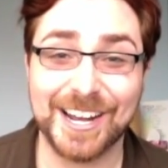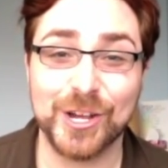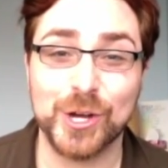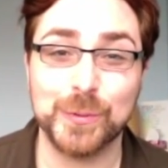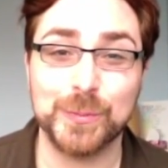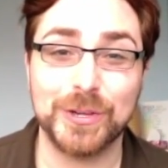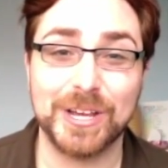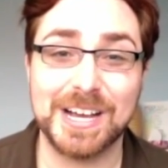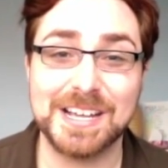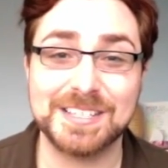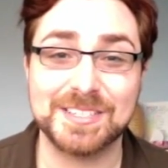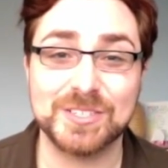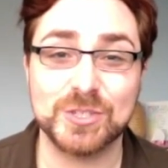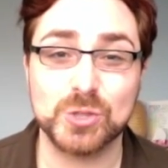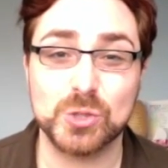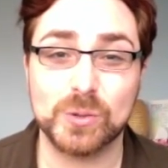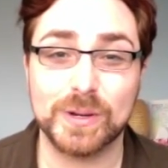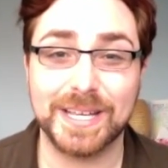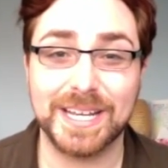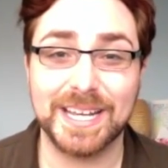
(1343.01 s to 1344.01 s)
I hope you guys
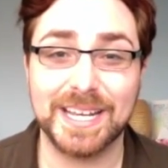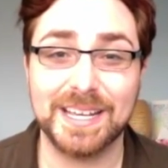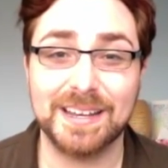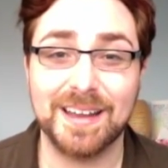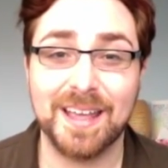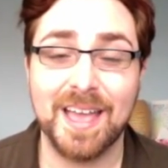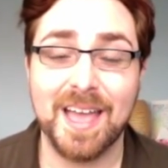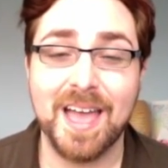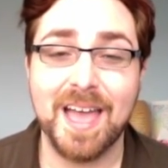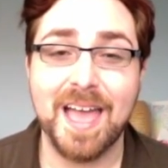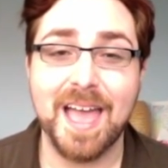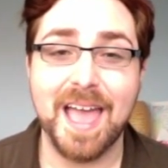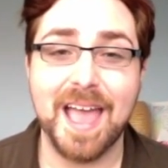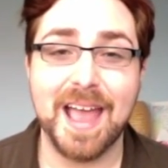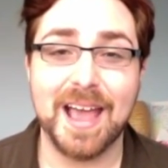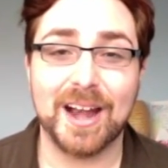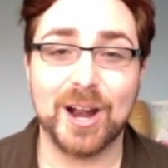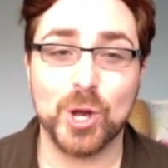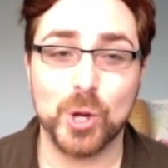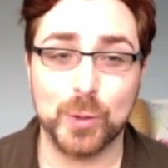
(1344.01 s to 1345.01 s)
enjoyed it,
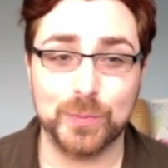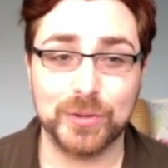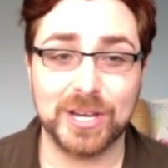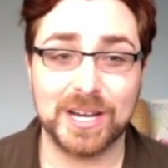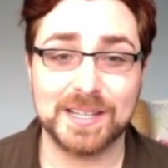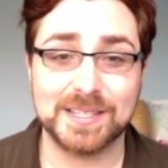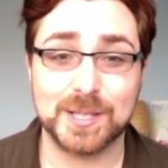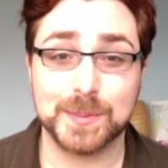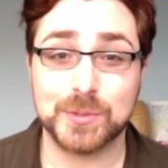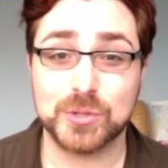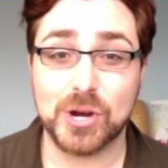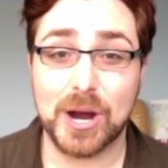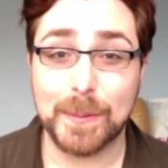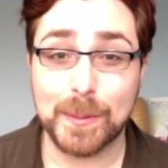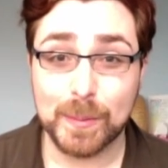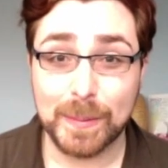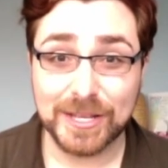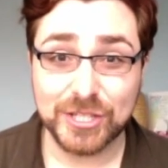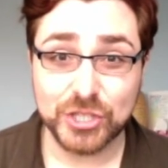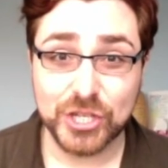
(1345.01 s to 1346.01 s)
and I hope you guys subscribe
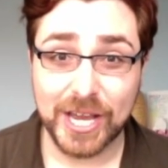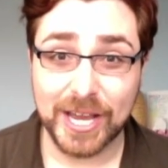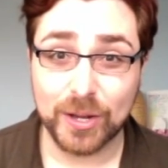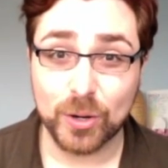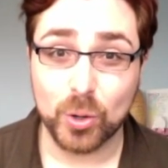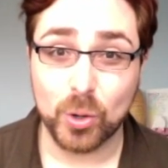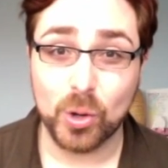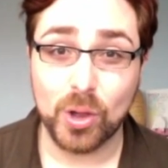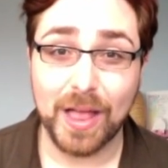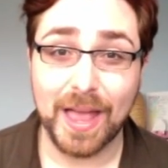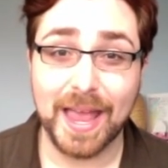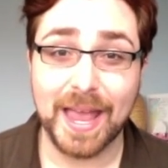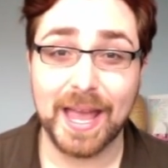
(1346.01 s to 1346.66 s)
to my channel,